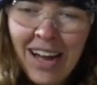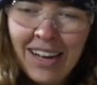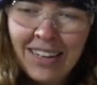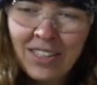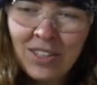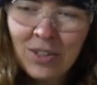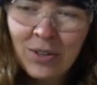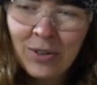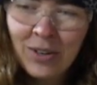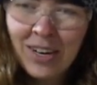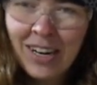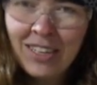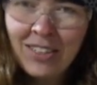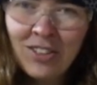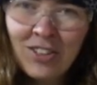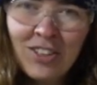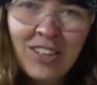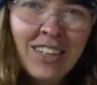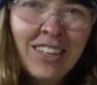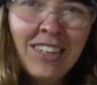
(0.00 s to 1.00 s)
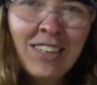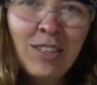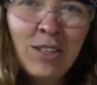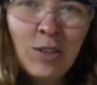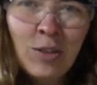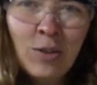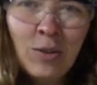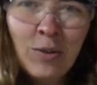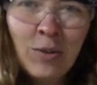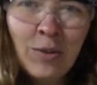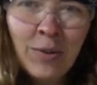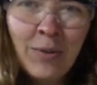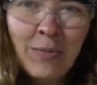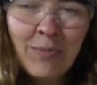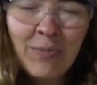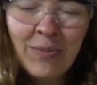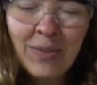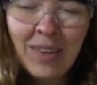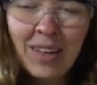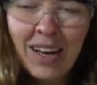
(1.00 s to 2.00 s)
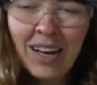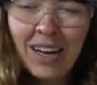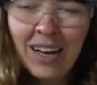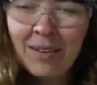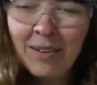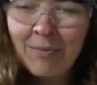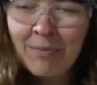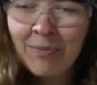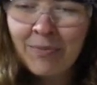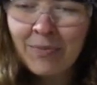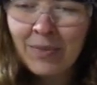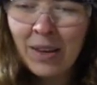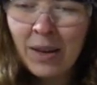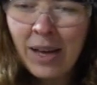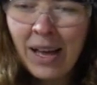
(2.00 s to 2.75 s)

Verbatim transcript: as your entry to um,